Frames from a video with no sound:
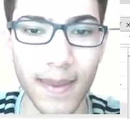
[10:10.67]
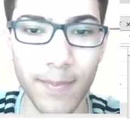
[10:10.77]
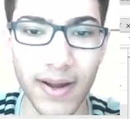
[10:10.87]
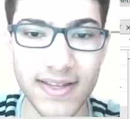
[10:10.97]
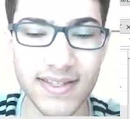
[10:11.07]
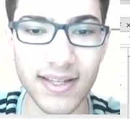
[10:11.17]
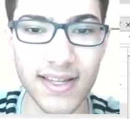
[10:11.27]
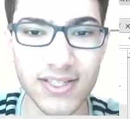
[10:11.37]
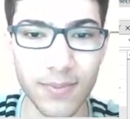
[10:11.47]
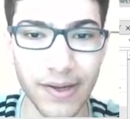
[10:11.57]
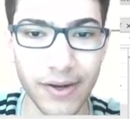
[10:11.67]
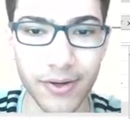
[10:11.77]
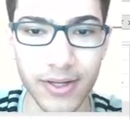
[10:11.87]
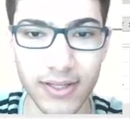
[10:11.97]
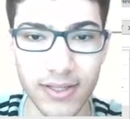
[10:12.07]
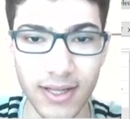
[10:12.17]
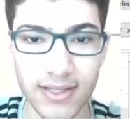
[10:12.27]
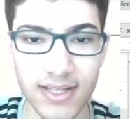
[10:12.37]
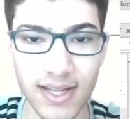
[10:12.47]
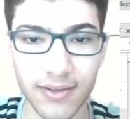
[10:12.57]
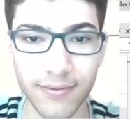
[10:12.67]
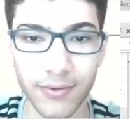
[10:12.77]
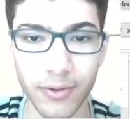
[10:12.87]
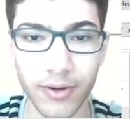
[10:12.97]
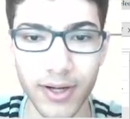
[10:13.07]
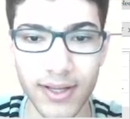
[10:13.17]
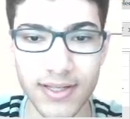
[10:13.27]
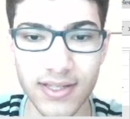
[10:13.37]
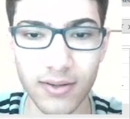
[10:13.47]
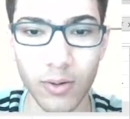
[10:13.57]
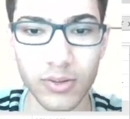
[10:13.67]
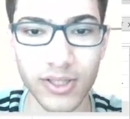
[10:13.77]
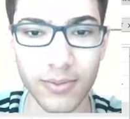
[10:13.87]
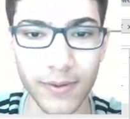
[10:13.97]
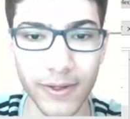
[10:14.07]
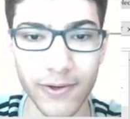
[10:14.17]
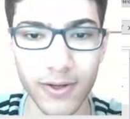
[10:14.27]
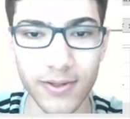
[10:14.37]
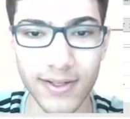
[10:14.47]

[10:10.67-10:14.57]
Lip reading: But it still hits the player. You can see that the floor is still holding the player.